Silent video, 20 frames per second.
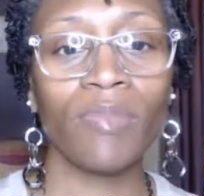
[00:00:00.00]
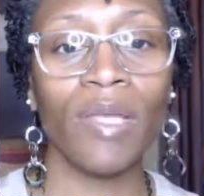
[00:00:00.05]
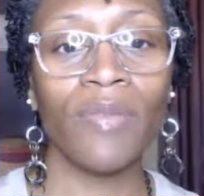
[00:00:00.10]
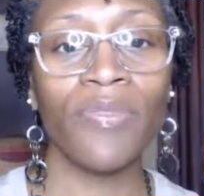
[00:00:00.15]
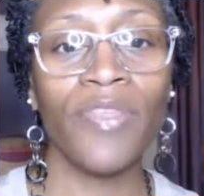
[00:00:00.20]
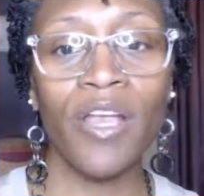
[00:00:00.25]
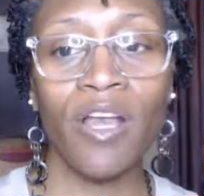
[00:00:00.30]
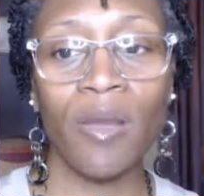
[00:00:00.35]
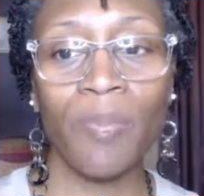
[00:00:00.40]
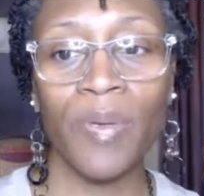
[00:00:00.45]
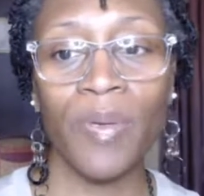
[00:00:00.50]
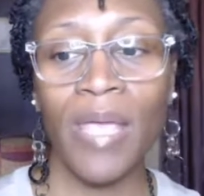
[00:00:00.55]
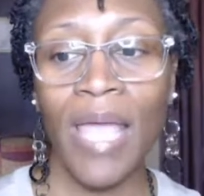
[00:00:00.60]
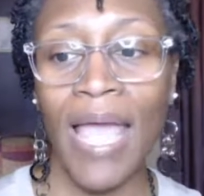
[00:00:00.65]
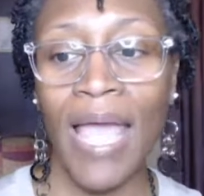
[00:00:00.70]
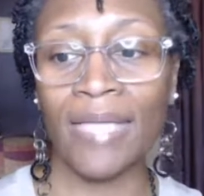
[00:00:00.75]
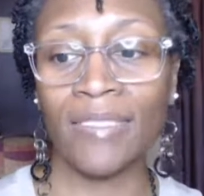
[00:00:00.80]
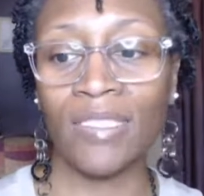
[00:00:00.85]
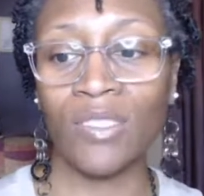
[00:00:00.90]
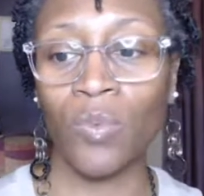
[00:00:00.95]
Therapy
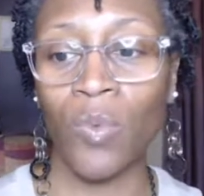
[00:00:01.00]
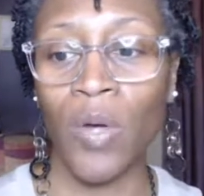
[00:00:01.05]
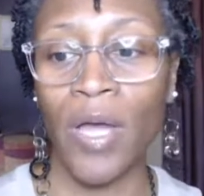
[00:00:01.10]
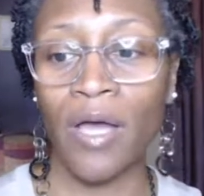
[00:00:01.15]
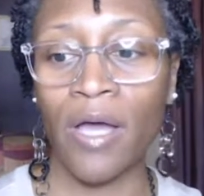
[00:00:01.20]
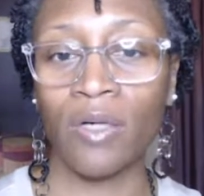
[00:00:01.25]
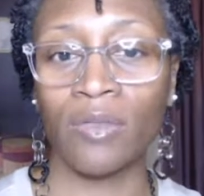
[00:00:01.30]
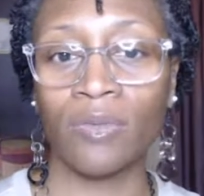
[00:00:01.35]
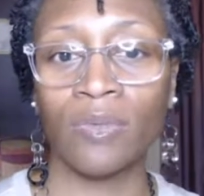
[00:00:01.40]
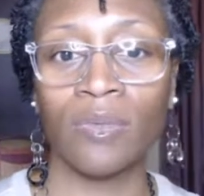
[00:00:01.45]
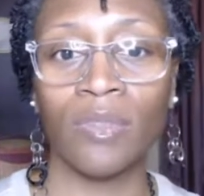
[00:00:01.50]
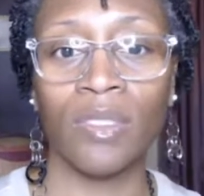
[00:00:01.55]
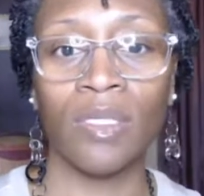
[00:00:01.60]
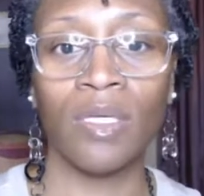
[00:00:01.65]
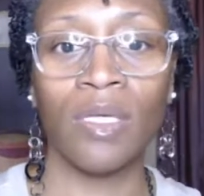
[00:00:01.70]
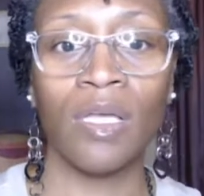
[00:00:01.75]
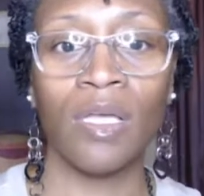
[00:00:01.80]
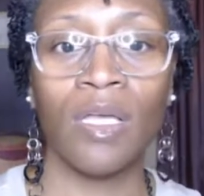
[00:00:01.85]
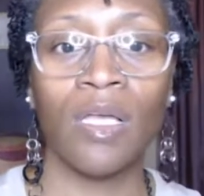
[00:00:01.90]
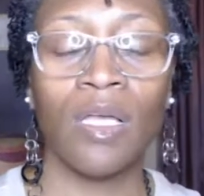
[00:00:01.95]
as well.
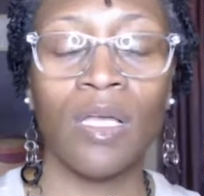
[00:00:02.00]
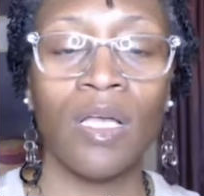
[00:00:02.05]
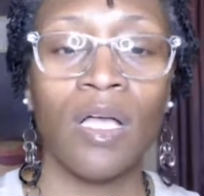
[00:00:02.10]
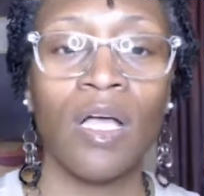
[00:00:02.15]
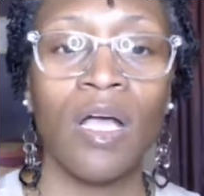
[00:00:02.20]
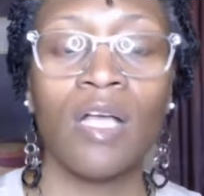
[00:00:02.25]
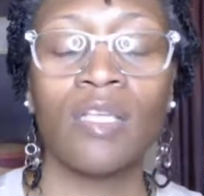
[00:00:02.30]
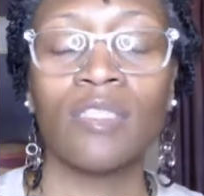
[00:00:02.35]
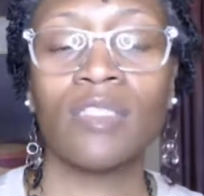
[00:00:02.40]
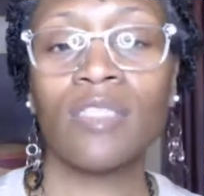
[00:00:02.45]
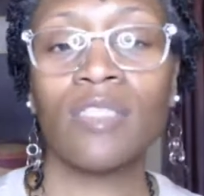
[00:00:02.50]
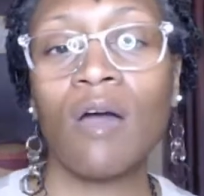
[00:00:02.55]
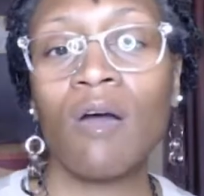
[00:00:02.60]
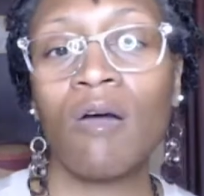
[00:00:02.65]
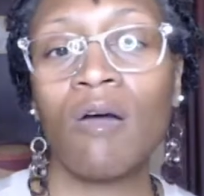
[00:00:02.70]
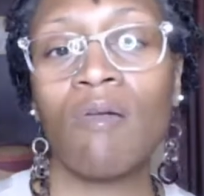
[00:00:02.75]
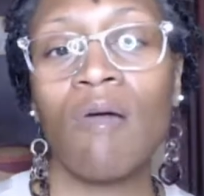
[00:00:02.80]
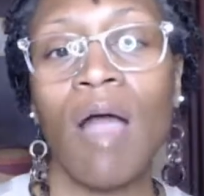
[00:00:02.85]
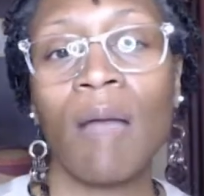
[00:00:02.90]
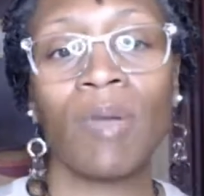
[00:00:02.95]

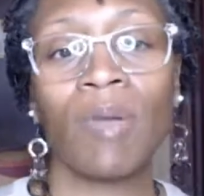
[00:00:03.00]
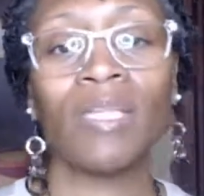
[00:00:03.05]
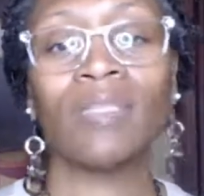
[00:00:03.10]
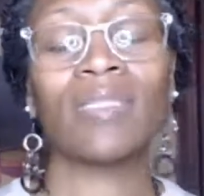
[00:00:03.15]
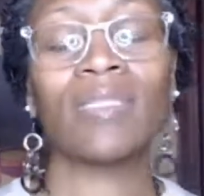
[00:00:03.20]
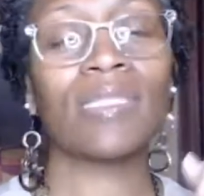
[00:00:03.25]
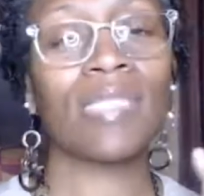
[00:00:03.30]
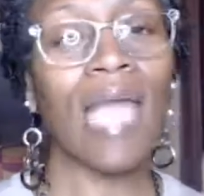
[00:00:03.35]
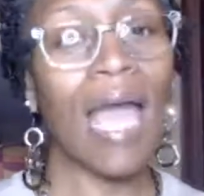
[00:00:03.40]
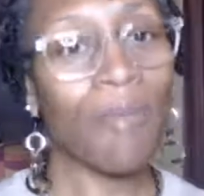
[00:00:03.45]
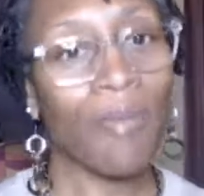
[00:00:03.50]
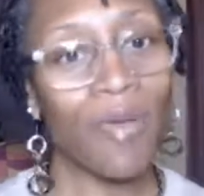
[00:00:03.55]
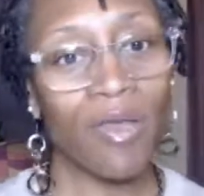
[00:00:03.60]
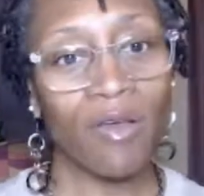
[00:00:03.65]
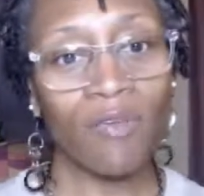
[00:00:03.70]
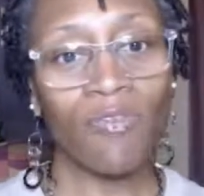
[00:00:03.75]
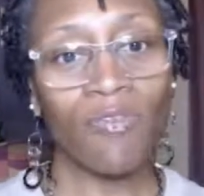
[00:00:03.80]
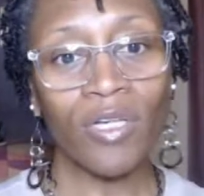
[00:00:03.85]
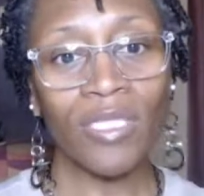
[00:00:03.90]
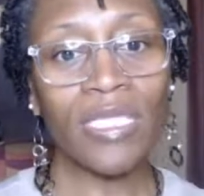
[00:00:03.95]
So I'm going to stop
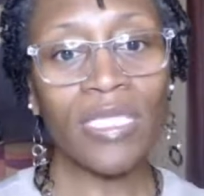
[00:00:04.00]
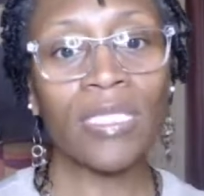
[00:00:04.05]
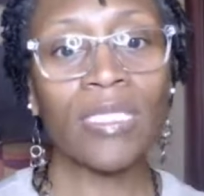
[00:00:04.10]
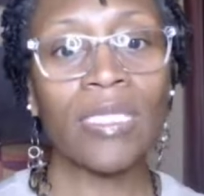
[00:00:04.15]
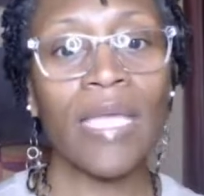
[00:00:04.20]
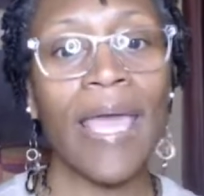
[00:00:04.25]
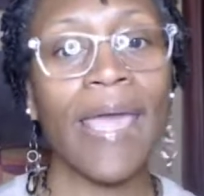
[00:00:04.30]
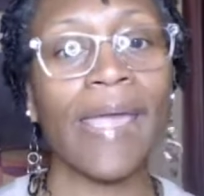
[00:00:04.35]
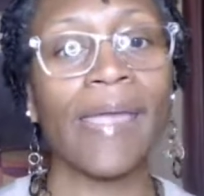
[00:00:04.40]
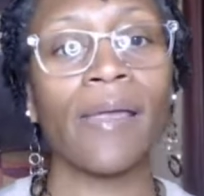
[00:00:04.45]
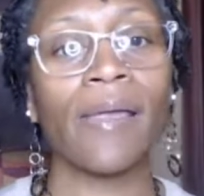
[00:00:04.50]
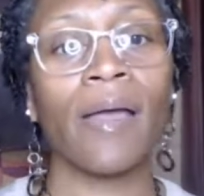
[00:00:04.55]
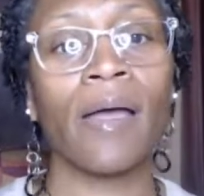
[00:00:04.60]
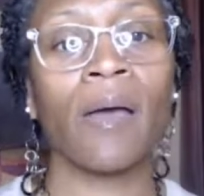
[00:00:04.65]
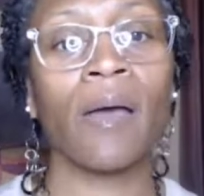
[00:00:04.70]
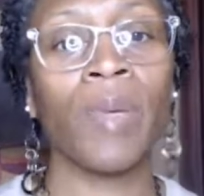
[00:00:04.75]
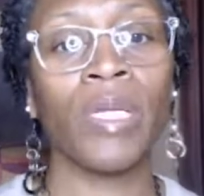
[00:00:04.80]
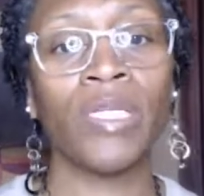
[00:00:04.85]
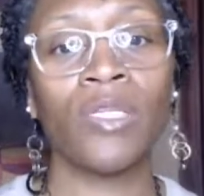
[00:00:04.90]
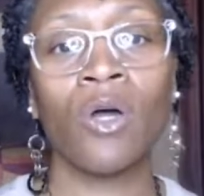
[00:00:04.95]
here for today.
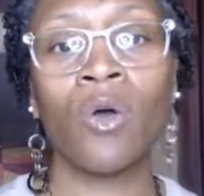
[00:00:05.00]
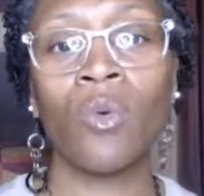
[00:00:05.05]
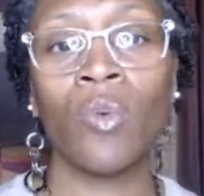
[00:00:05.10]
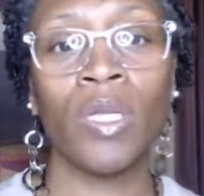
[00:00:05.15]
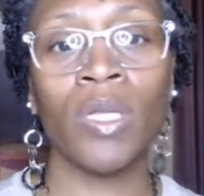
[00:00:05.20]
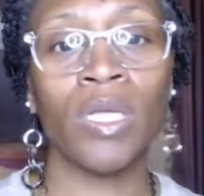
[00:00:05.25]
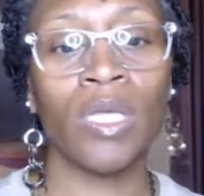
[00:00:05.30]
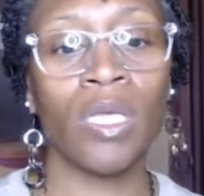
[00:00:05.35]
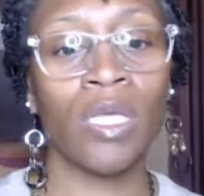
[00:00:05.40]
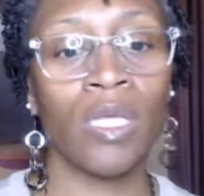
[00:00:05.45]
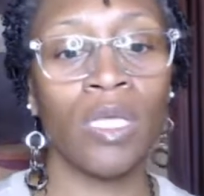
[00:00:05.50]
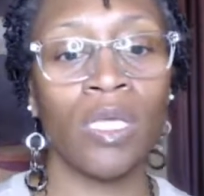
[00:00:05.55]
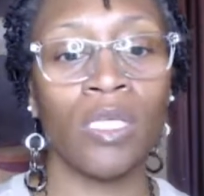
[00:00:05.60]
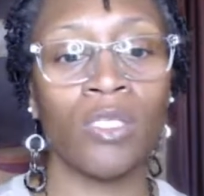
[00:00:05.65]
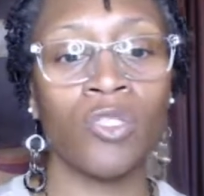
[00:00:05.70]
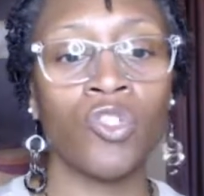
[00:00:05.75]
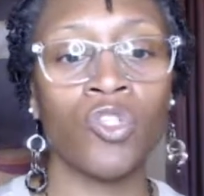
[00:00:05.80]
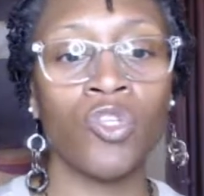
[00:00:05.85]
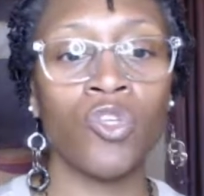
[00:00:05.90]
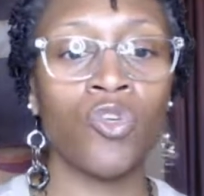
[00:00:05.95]
I don't want to get
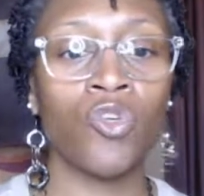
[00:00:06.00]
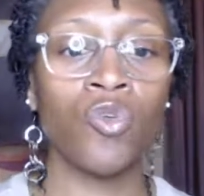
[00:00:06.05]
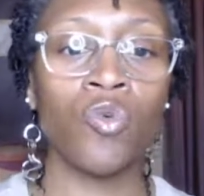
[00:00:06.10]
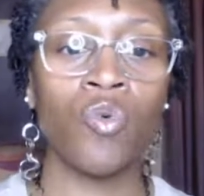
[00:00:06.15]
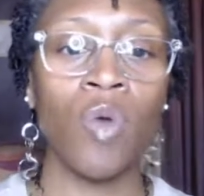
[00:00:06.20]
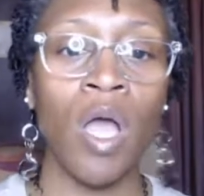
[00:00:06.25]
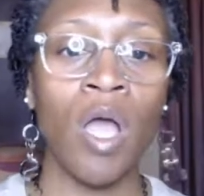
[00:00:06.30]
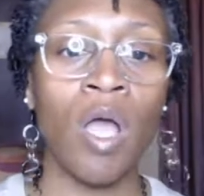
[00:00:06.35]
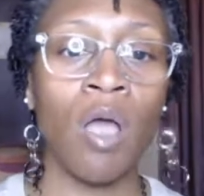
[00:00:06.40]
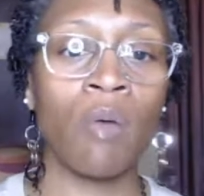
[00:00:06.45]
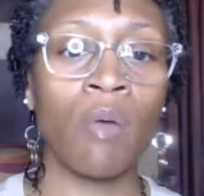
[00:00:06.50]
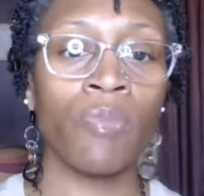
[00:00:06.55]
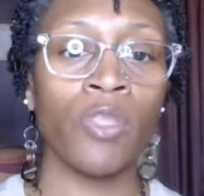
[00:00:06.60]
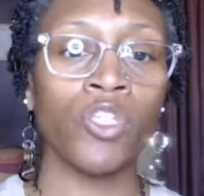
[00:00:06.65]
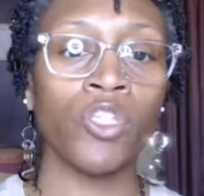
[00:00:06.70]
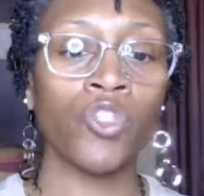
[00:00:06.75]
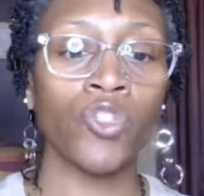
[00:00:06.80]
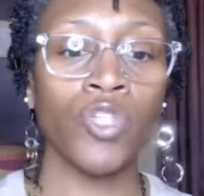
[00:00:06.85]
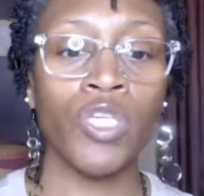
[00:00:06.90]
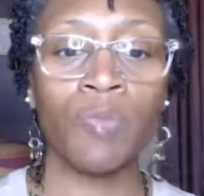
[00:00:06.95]
into the
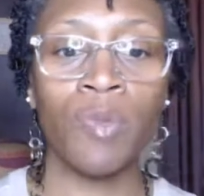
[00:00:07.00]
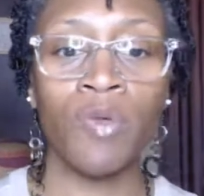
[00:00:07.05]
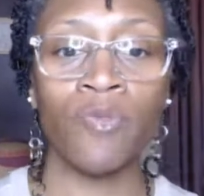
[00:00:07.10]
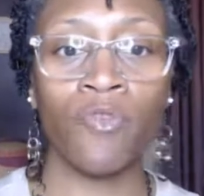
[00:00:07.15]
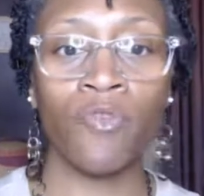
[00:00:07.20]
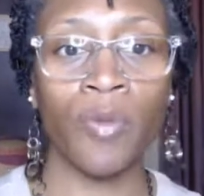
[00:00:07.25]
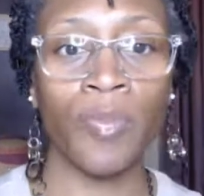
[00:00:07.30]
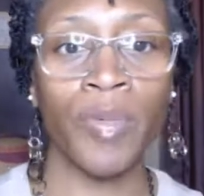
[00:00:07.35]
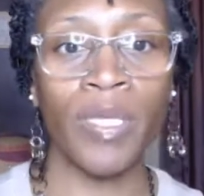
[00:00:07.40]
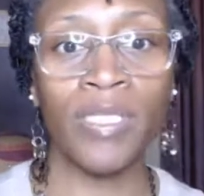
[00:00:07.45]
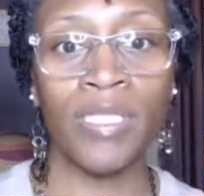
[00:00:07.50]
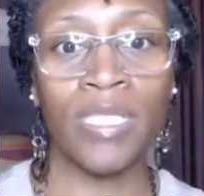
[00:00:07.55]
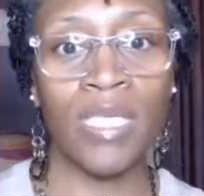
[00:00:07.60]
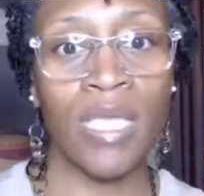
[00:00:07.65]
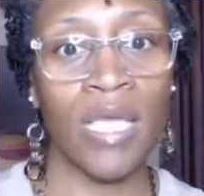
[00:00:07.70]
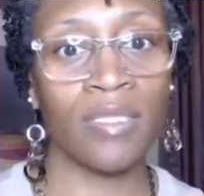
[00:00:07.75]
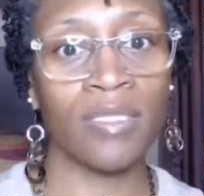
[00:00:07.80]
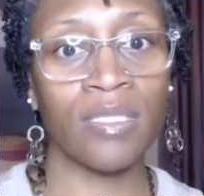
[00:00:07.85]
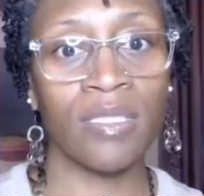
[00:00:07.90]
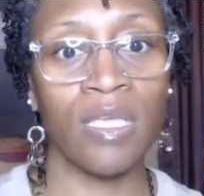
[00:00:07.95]
treatment for
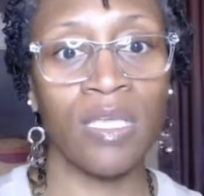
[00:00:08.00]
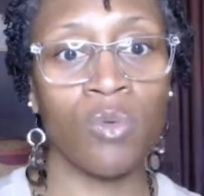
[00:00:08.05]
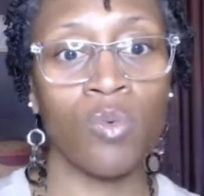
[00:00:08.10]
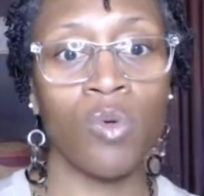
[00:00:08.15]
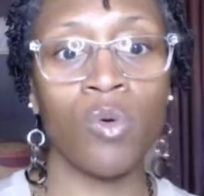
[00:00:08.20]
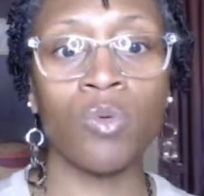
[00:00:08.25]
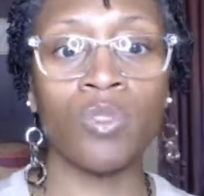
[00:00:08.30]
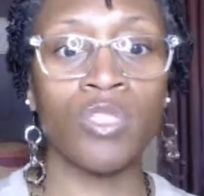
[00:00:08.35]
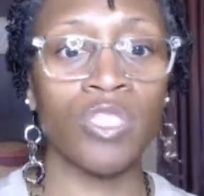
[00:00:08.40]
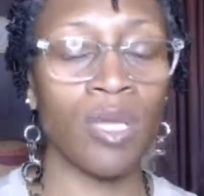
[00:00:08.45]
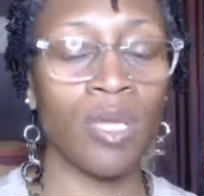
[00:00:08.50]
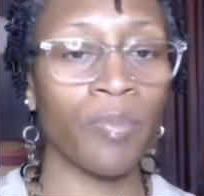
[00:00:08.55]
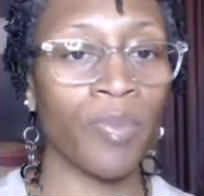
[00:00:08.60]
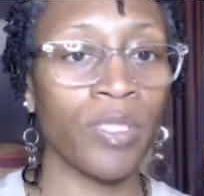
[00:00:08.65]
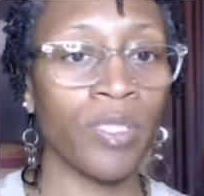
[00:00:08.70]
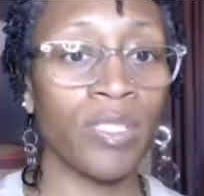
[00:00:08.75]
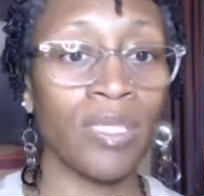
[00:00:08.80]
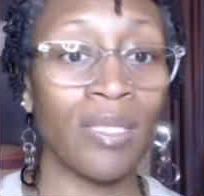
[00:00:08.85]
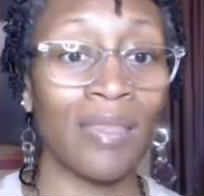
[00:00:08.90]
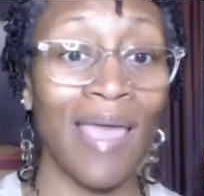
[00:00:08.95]
PTSD. We will jump
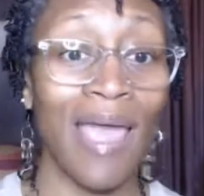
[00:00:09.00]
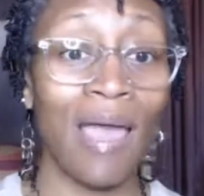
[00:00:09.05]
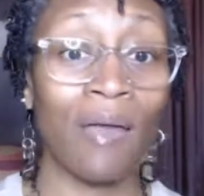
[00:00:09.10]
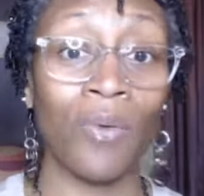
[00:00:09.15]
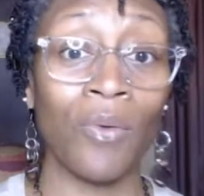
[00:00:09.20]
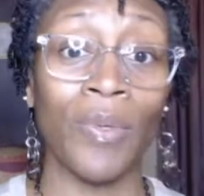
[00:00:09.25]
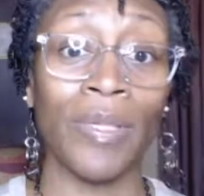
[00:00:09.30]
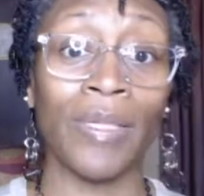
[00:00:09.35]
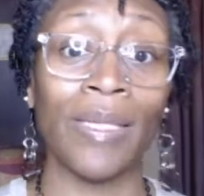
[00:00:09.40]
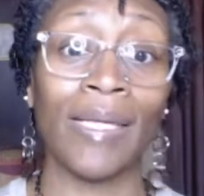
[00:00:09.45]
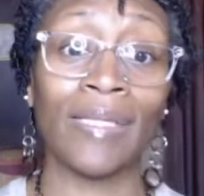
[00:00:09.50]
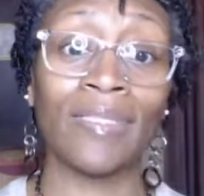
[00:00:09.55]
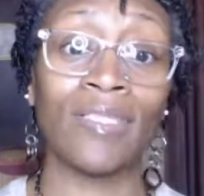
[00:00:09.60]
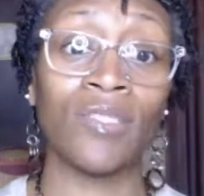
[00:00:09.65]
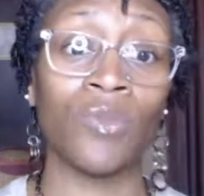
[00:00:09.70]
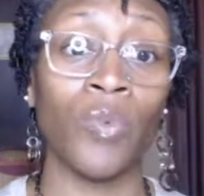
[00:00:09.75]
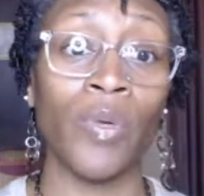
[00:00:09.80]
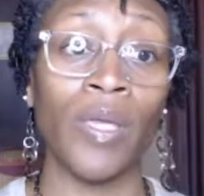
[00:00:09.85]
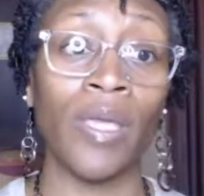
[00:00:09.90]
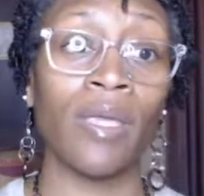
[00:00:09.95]
into that one
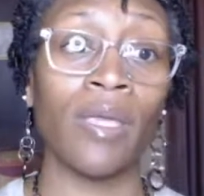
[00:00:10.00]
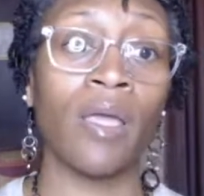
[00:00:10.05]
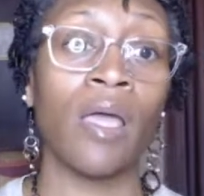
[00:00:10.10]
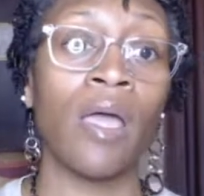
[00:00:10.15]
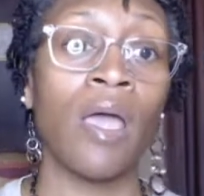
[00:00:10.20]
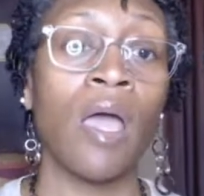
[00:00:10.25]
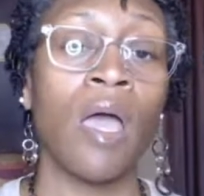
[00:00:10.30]
next week.